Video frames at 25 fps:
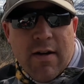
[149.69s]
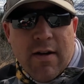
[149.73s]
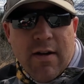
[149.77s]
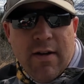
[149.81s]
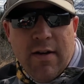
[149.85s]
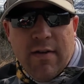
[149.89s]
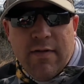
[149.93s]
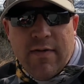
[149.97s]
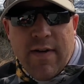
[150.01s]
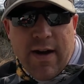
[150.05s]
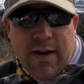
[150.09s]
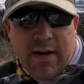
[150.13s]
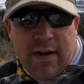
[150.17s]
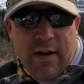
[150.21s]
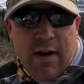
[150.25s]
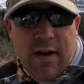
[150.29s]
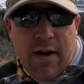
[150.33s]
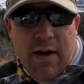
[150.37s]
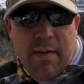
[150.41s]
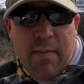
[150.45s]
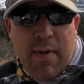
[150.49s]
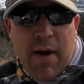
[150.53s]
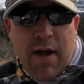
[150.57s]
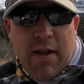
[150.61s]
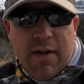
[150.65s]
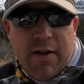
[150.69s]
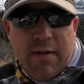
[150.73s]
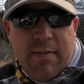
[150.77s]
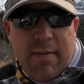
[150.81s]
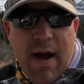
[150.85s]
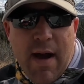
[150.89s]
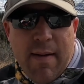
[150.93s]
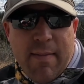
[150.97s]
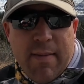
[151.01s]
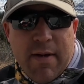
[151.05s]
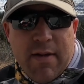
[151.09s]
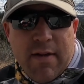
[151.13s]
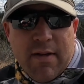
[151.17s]
In fact, on a Butler
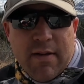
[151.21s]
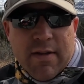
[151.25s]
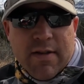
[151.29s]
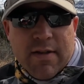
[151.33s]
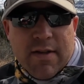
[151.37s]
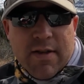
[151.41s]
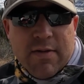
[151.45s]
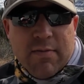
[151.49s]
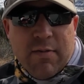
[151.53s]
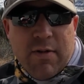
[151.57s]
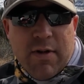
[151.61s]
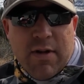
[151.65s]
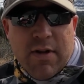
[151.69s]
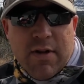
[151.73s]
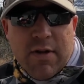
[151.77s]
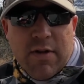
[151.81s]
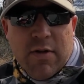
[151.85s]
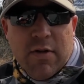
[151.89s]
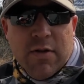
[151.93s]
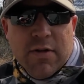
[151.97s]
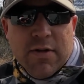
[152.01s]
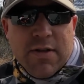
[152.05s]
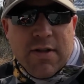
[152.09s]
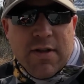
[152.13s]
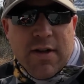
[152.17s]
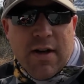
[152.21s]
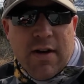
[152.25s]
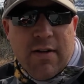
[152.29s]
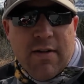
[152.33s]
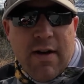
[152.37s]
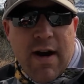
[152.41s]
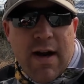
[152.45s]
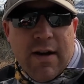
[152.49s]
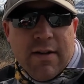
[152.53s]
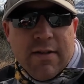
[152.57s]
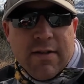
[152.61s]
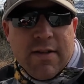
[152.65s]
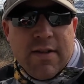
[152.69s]
map, I think this is one of the Gold Star
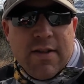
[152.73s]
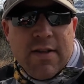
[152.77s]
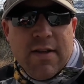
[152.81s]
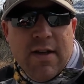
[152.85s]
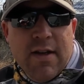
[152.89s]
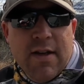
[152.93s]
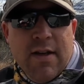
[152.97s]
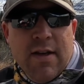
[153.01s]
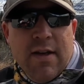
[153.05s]
routes.